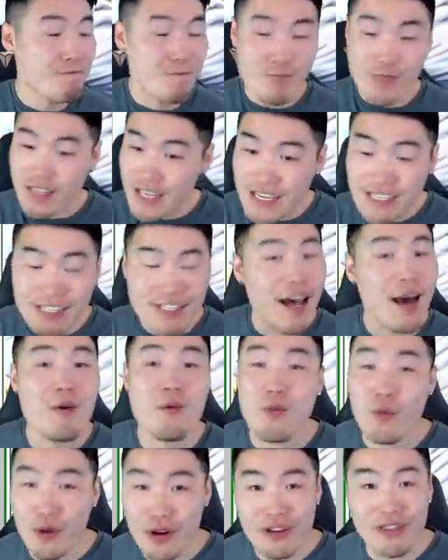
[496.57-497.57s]
he's not
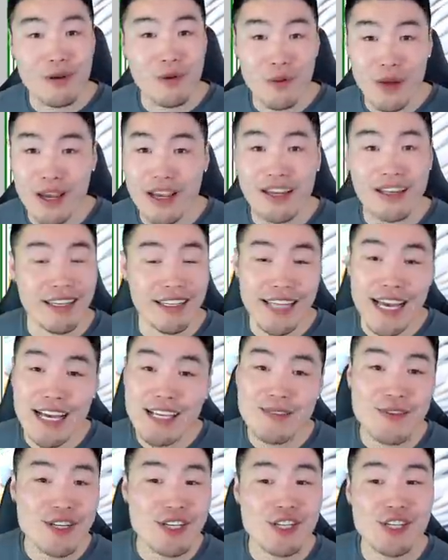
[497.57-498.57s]
worth awakening, that's
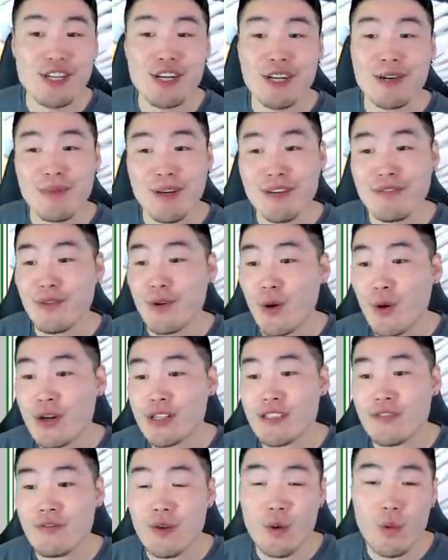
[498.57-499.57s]
for sure, but of course
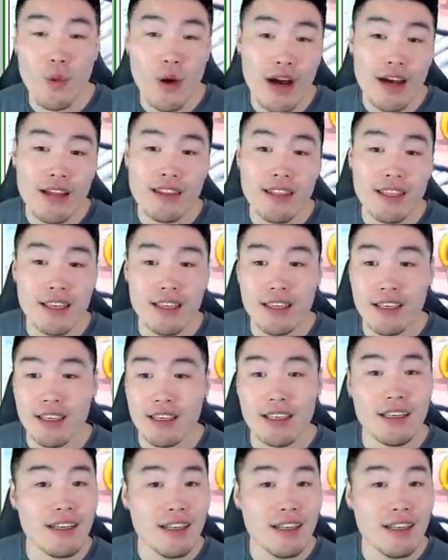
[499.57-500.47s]
if you want the